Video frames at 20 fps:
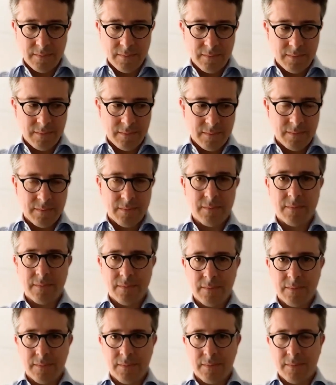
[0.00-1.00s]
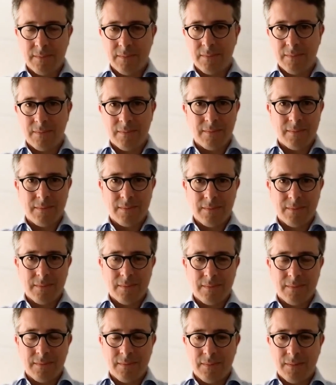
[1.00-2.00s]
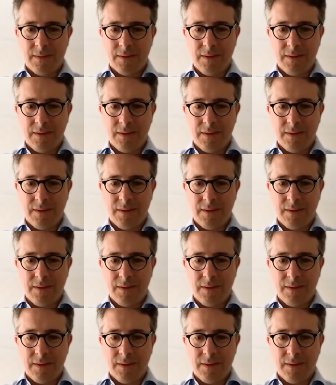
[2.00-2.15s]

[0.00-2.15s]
No words are spoken by the person on screen.